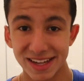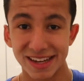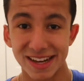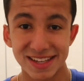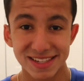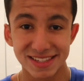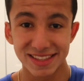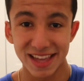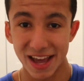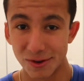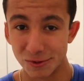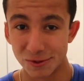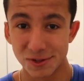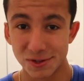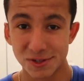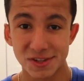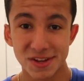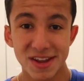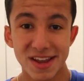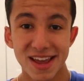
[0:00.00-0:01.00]
against
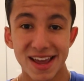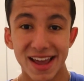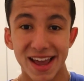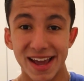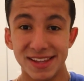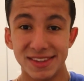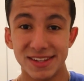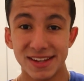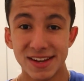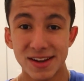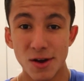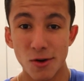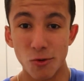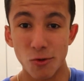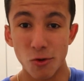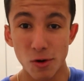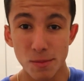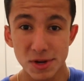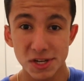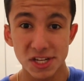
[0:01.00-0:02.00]
Thanos. And
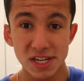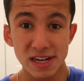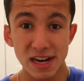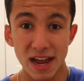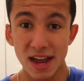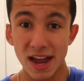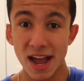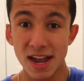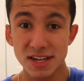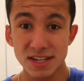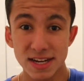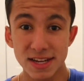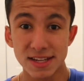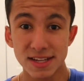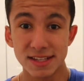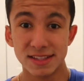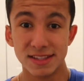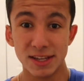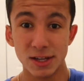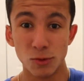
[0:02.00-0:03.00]
War Machine
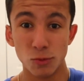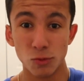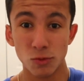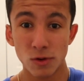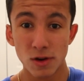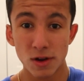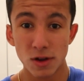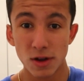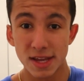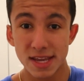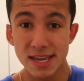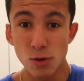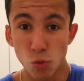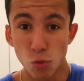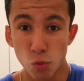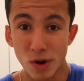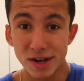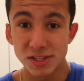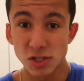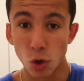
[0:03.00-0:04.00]
actually he
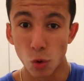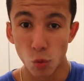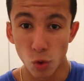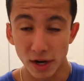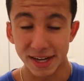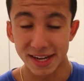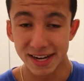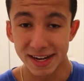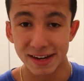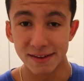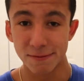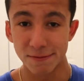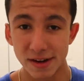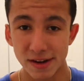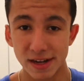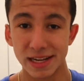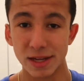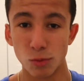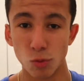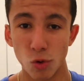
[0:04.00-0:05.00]
went to work in
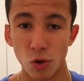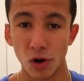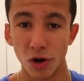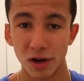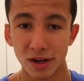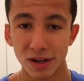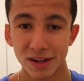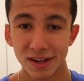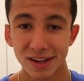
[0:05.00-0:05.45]
Infinity War.